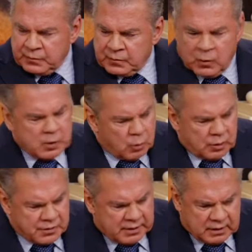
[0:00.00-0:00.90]
Well, you
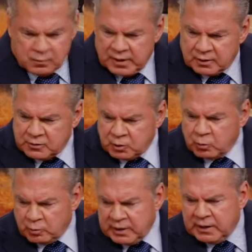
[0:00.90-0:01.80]
weren't thinking, Michael. You
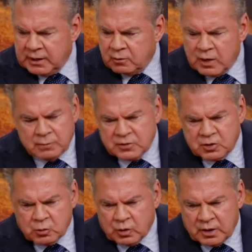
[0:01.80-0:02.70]
were reading it right, but
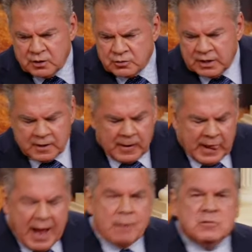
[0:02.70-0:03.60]
you weren't understanding.
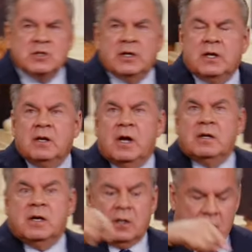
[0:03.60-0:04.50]
I was thinking
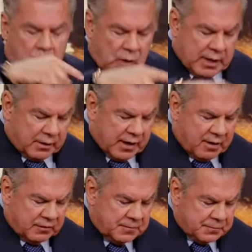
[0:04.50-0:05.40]
God cut a hole out of the
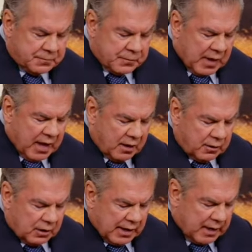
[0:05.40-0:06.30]
heaven, out of
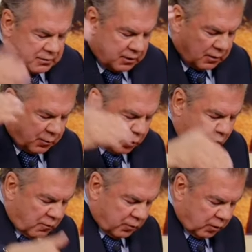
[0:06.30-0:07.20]
the clouds, and
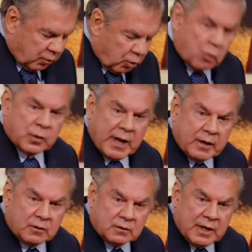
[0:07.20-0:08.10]
threw over a rope
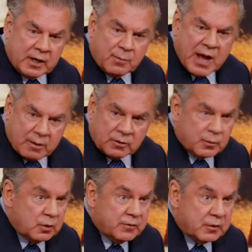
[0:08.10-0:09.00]
ladder, like a pirate
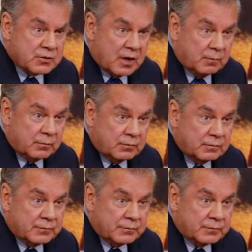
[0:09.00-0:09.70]
movie or something.